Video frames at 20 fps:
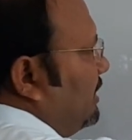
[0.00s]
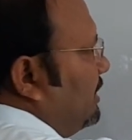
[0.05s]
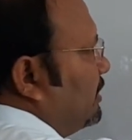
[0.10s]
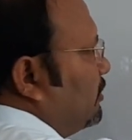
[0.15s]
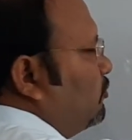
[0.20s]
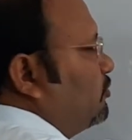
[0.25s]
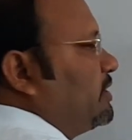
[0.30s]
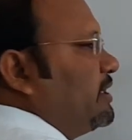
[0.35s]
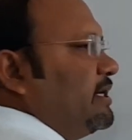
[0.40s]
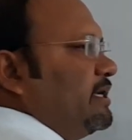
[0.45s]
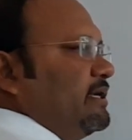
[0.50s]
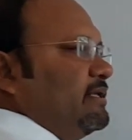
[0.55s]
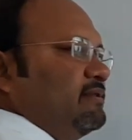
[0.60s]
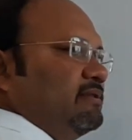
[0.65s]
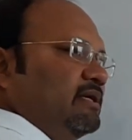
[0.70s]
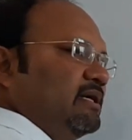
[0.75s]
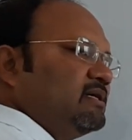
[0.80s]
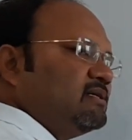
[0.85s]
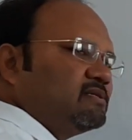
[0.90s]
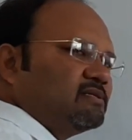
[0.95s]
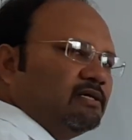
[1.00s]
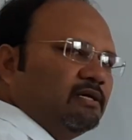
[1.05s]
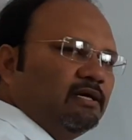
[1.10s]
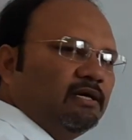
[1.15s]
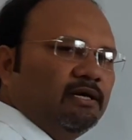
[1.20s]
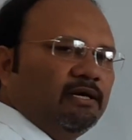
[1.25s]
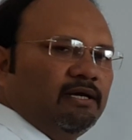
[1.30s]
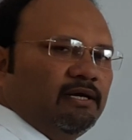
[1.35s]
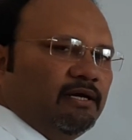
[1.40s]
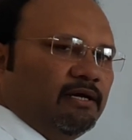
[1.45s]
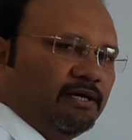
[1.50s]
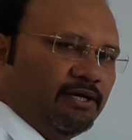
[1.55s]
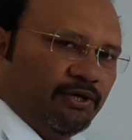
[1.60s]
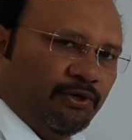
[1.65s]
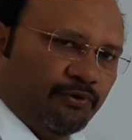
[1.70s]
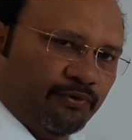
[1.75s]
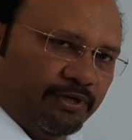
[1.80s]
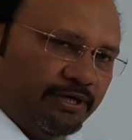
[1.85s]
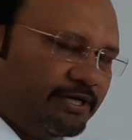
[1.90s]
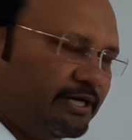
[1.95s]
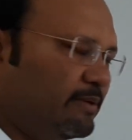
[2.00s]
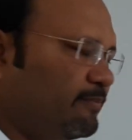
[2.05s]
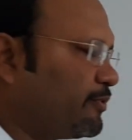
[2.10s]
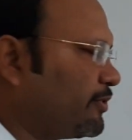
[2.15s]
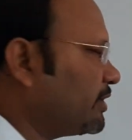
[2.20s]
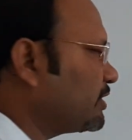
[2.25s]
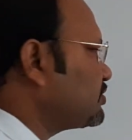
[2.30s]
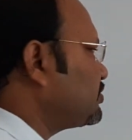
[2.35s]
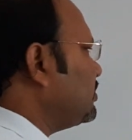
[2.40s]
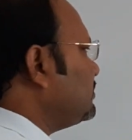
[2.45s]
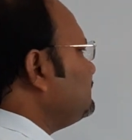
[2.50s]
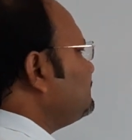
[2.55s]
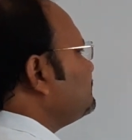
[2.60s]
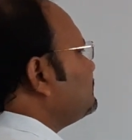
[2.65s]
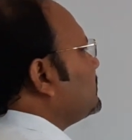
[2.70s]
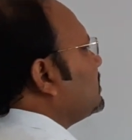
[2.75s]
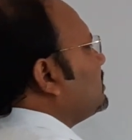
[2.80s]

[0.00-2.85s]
included in this unit, reproduction.